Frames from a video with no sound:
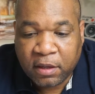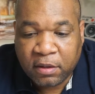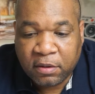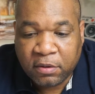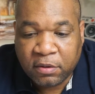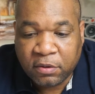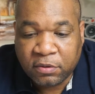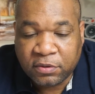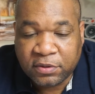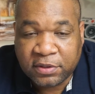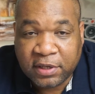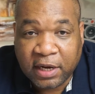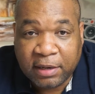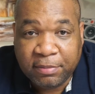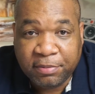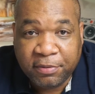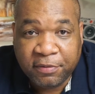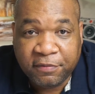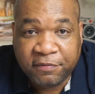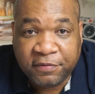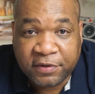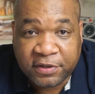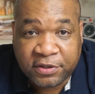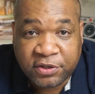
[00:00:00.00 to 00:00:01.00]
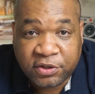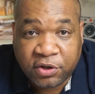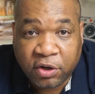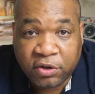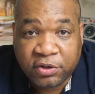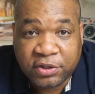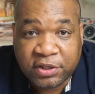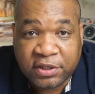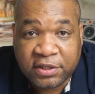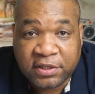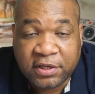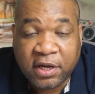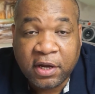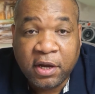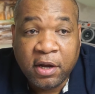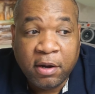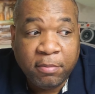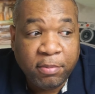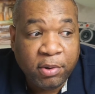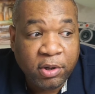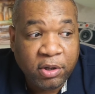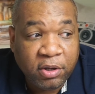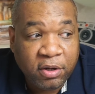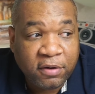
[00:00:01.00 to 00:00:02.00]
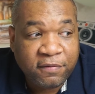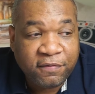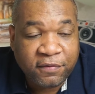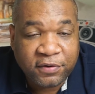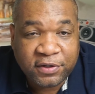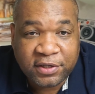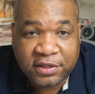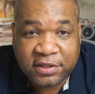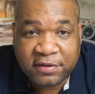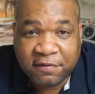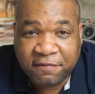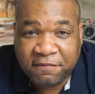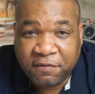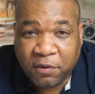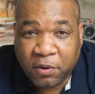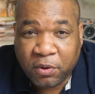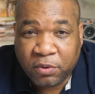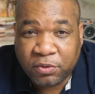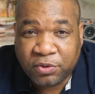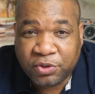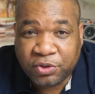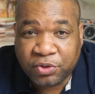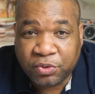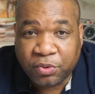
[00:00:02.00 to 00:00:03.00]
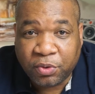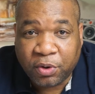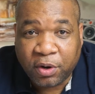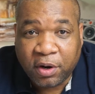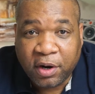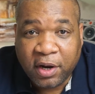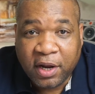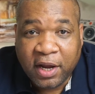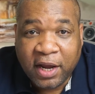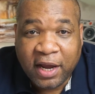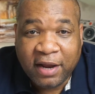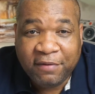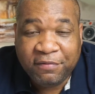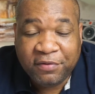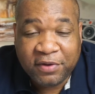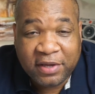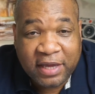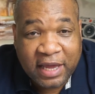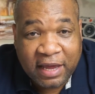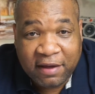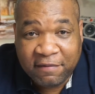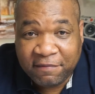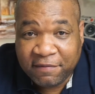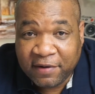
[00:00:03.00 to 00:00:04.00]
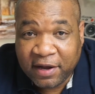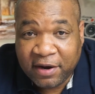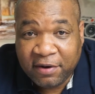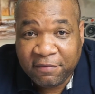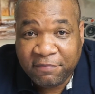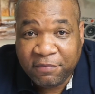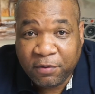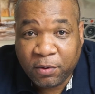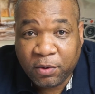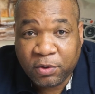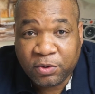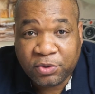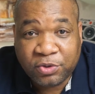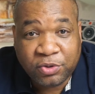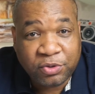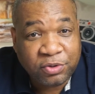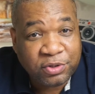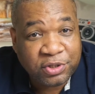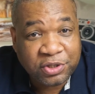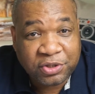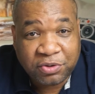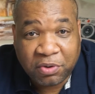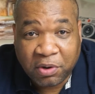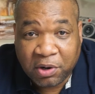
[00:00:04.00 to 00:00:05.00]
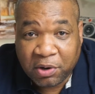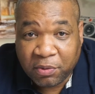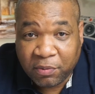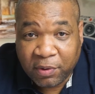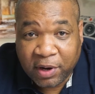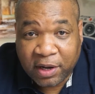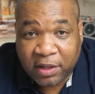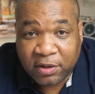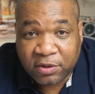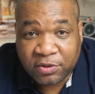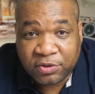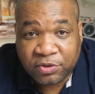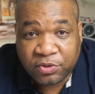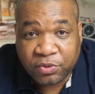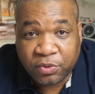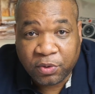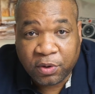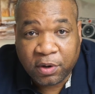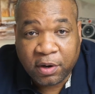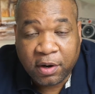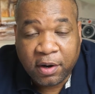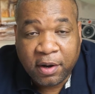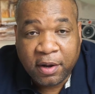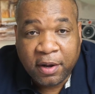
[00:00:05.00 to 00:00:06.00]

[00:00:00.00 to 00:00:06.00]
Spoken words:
excursions. But look for just a photo tour. And if you can't find a photo tour, just go on a regular tour.